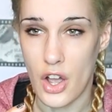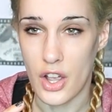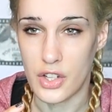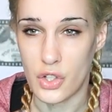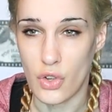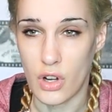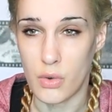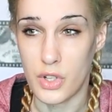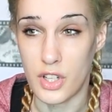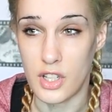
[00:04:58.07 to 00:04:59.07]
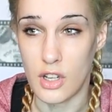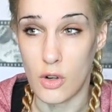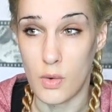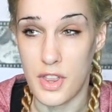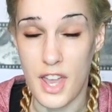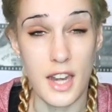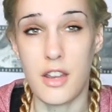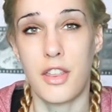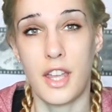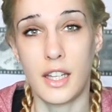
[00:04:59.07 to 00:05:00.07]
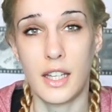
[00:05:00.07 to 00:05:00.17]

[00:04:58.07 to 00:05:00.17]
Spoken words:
I struggle to deal with anything